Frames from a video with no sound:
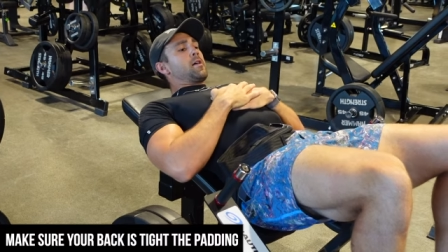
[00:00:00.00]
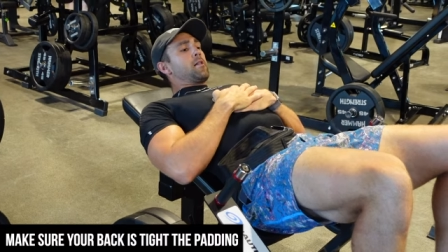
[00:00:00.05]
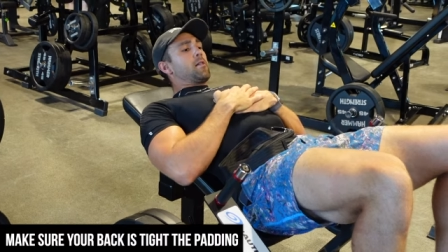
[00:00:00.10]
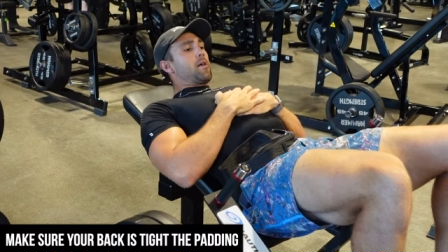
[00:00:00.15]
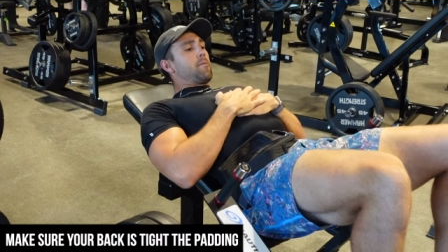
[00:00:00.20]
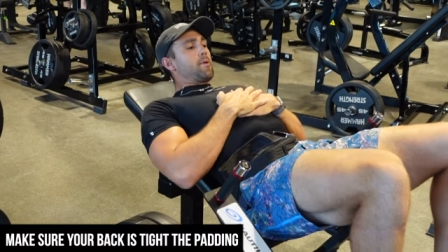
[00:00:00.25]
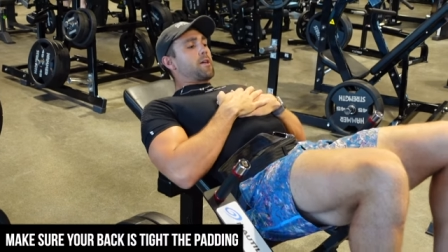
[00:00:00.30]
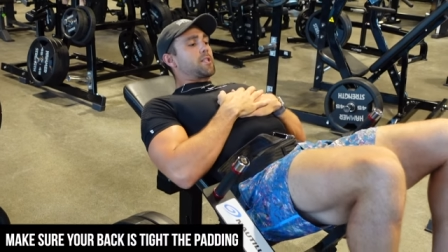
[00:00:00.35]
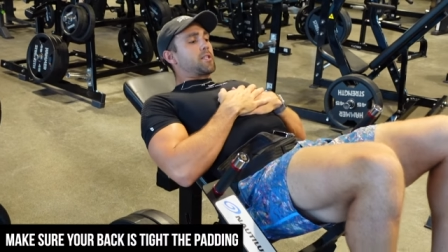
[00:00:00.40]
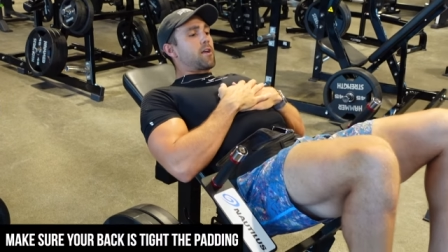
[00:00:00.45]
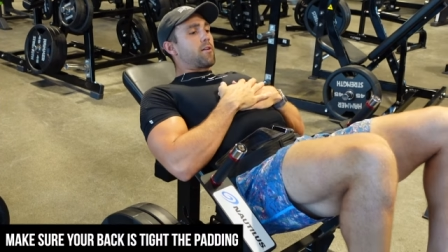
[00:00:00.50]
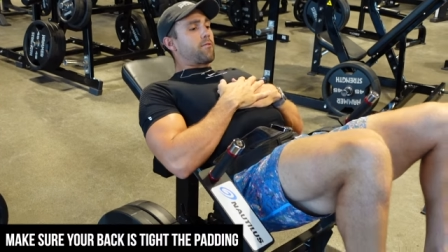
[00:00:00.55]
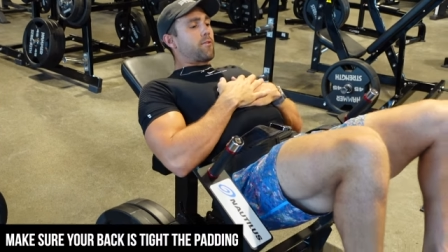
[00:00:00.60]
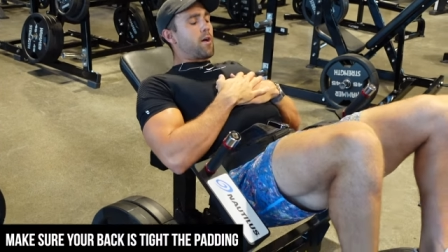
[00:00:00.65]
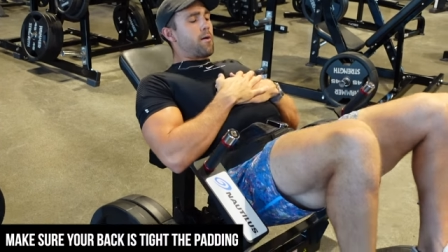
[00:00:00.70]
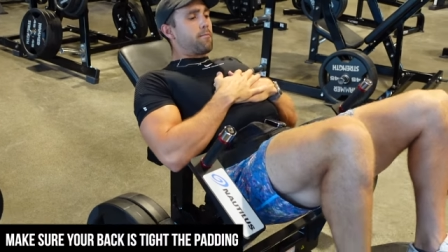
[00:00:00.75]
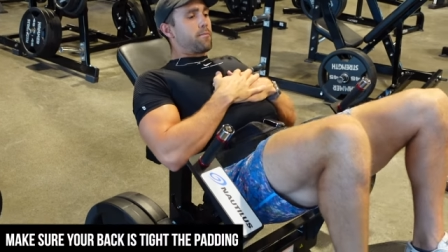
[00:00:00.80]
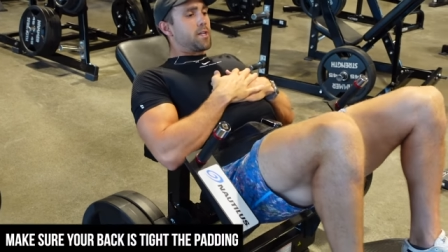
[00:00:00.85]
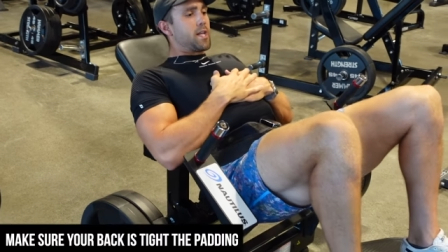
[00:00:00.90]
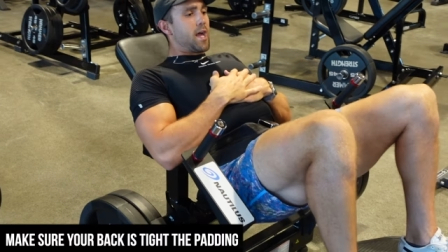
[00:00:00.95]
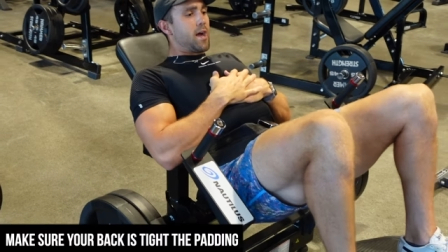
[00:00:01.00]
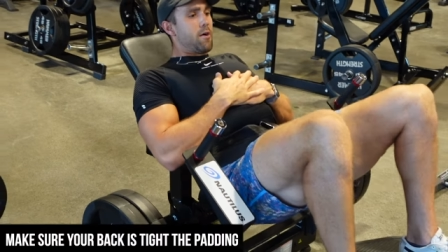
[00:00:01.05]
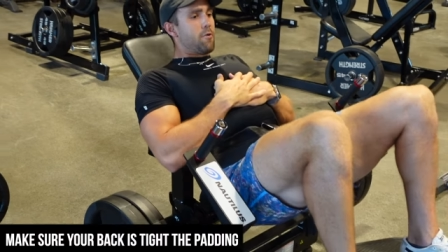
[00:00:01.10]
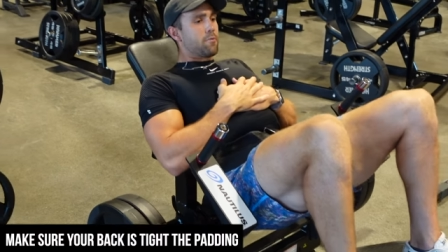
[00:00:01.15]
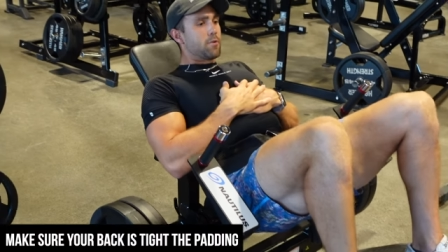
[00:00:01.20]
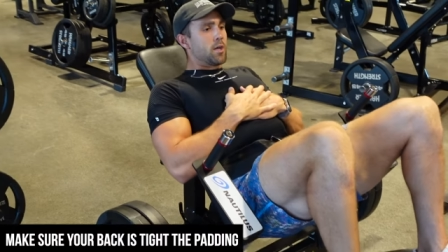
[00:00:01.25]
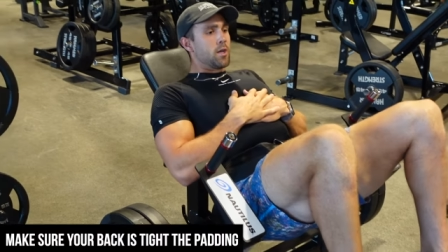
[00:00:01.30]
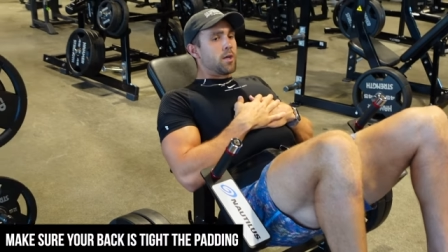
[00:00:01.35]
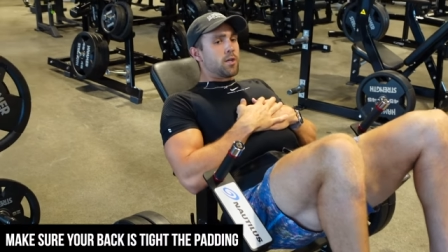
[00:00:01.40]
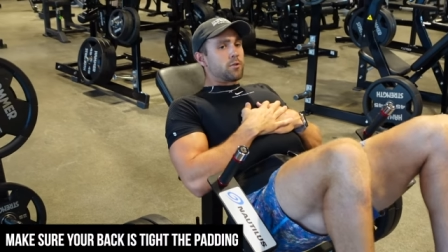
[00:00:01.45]
let myself come down
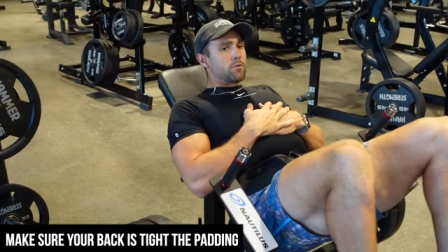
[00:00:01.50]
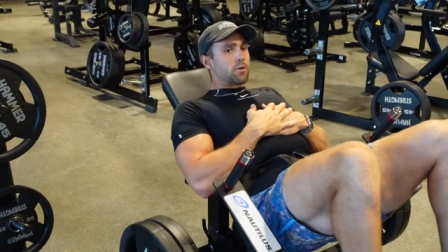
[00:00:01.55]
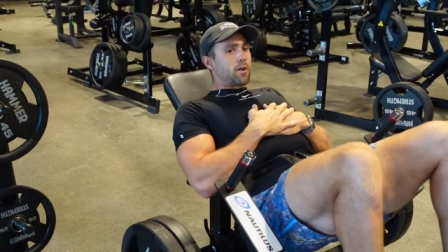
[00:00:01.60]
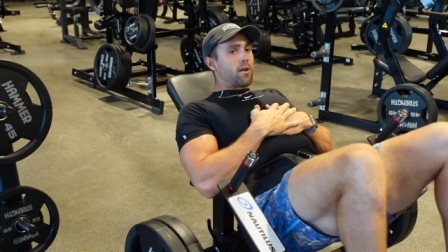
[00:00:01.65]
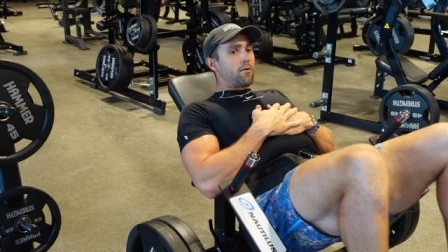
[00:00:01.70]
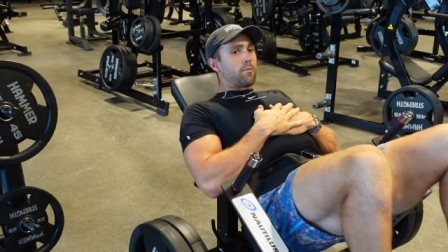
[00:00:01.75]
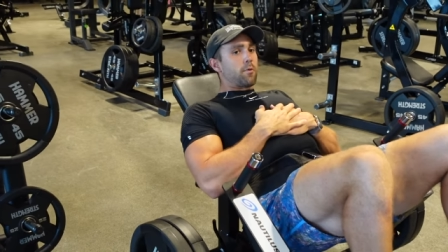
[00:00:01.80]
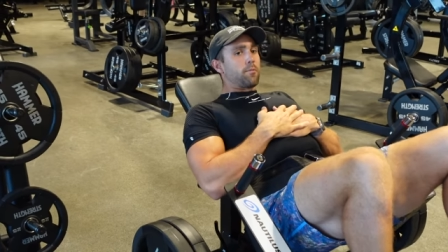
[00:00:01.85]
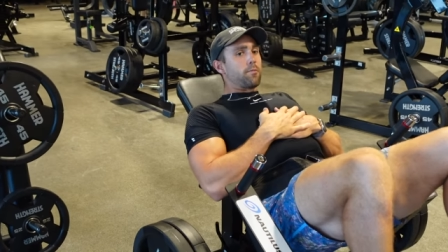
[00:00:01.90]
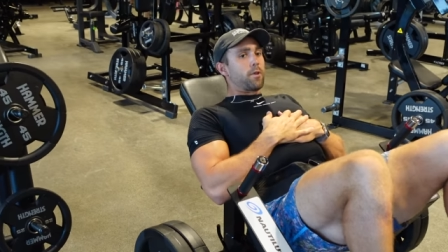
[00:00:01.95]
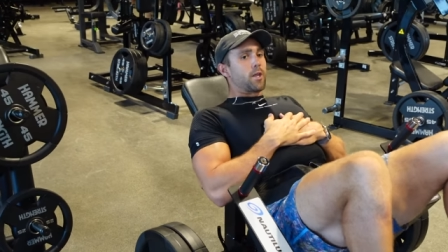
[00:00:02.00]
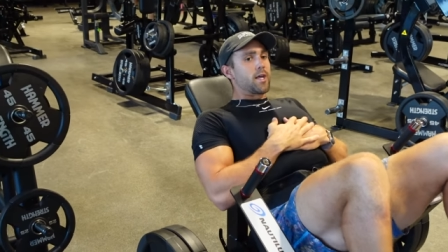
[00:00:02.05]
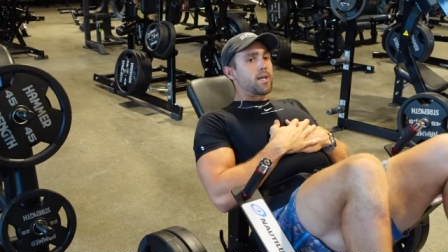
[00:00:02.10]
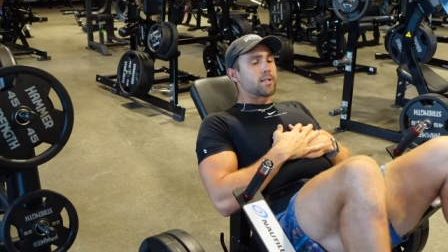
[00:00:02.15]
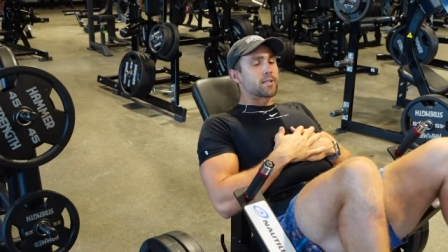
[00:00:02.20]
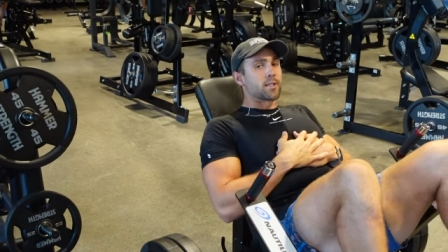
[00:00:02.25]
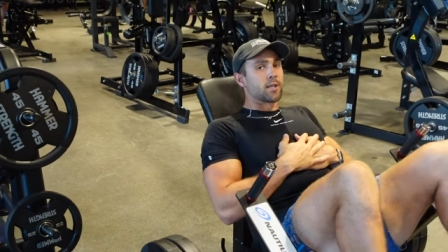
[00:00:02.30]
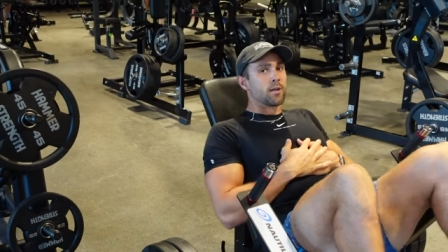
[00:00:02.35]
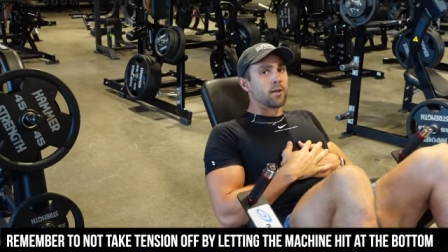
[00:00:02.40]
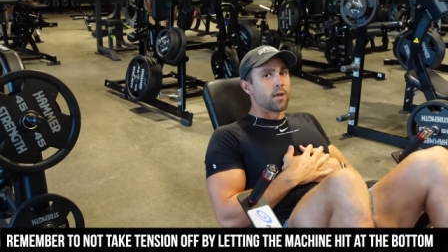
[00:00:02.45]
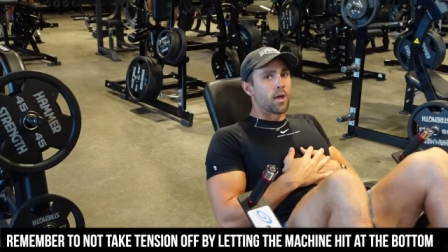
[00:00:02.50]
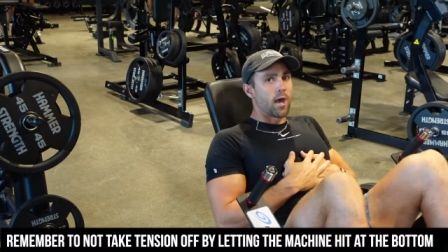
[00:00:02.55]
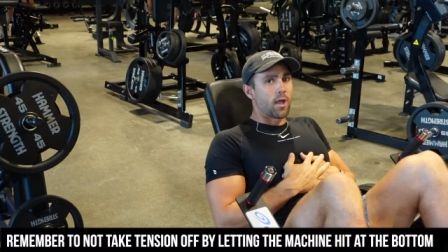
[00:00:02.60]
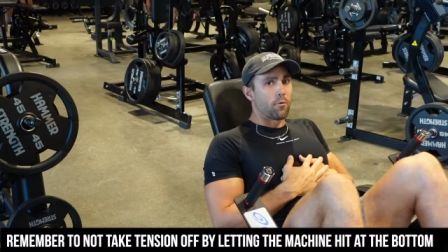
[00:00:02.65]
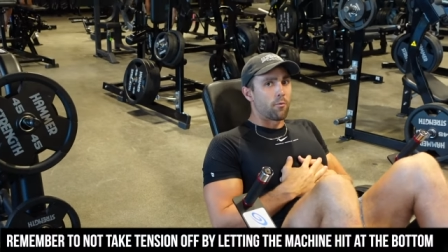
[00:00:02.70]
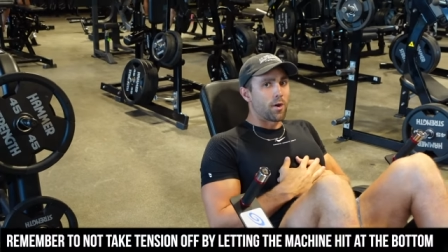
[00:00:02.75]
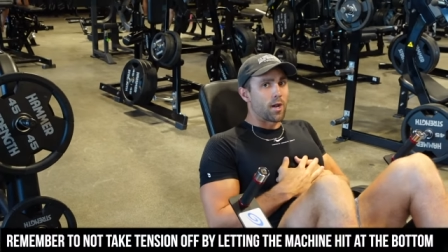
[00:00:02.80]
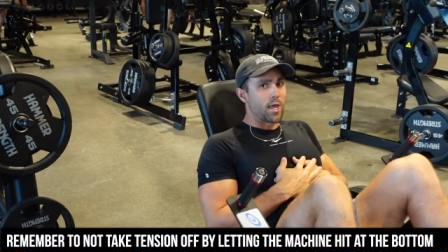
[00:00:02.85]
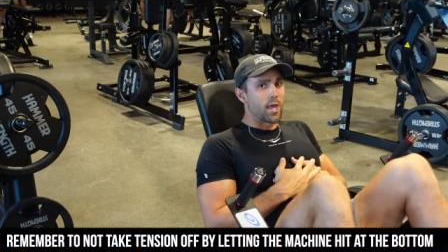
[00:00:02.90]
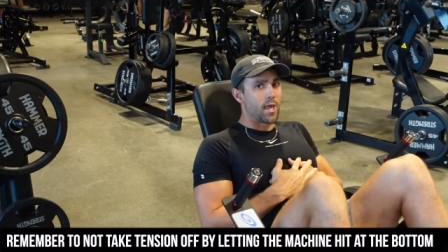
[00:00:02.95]
to a comfortable place. I don't
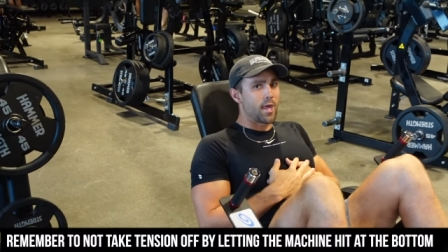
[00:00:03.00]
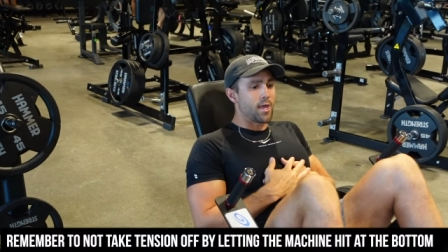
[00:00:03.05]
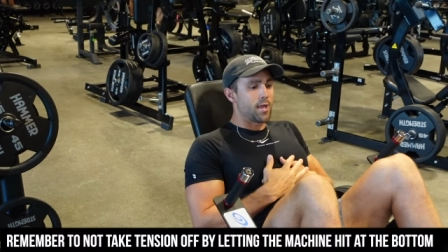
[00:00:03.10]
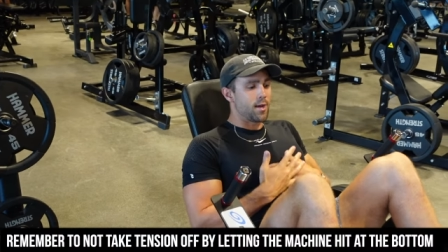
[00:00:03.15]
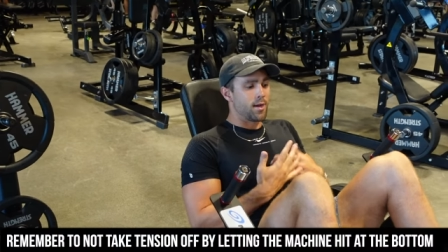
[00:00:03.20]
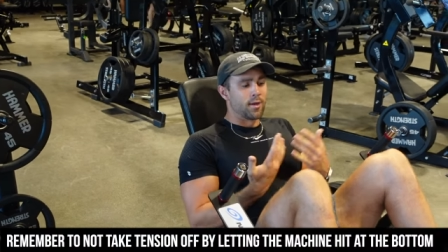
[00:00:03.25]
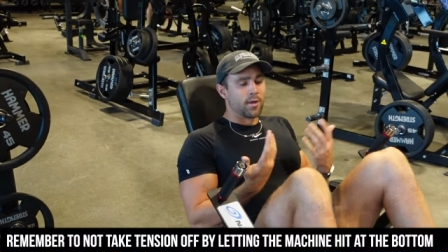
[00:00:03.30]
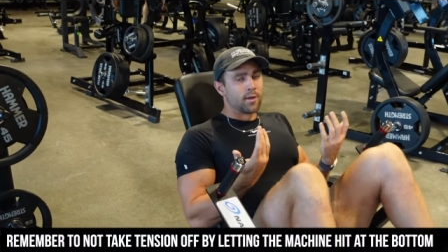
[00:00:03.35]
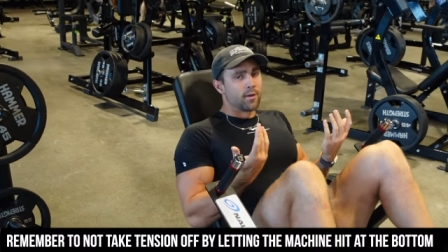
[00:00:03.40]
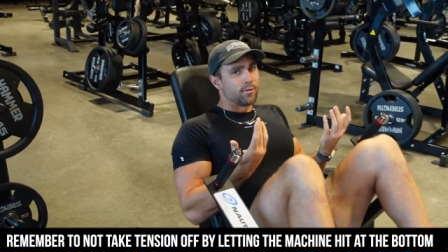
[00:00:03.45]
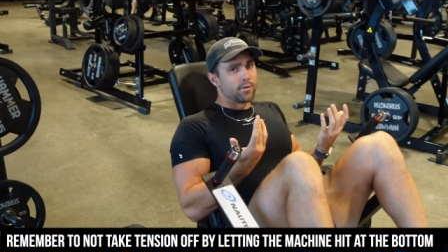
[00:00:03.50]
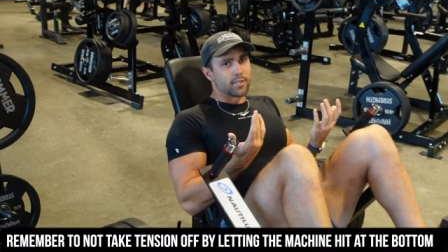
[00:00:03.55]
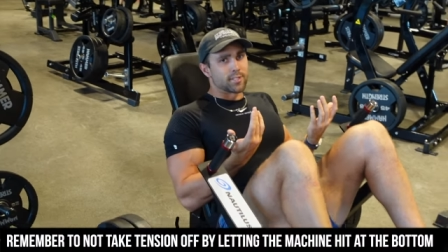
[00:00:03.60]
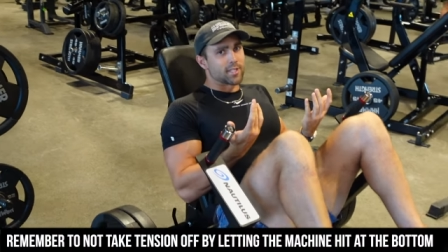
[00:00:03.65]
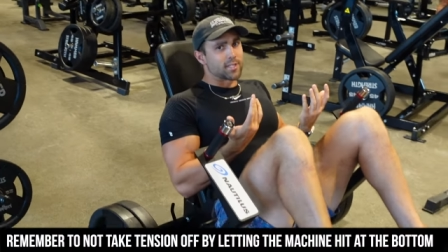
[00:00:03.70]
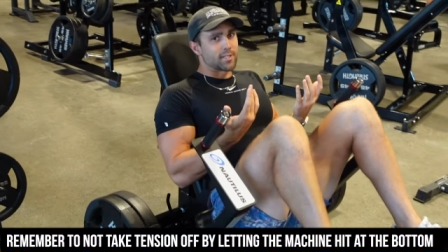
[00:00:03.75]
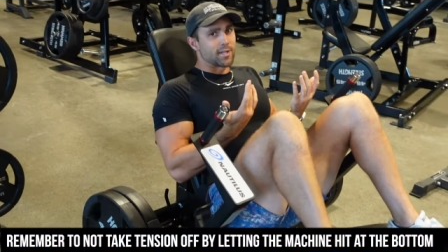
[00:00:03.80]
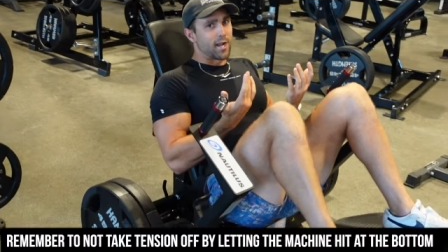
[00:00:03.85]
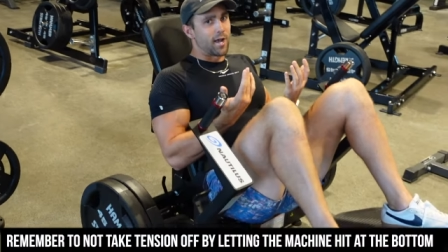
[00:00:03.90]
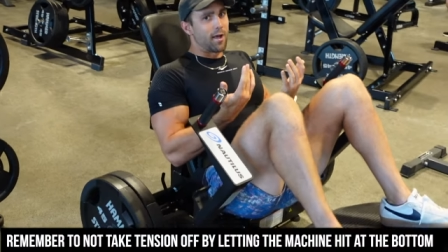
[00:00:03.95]
wanna hit, this isn't